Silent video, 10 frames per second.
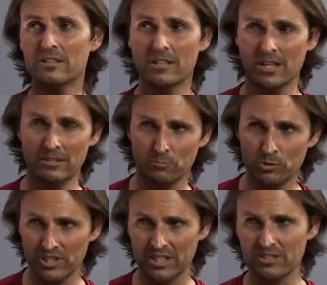that I
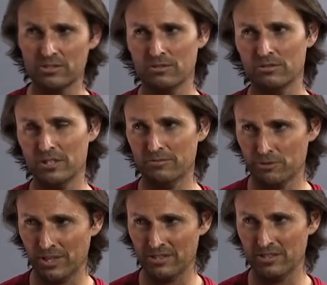would need to
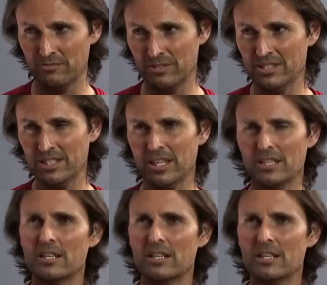address and investigate.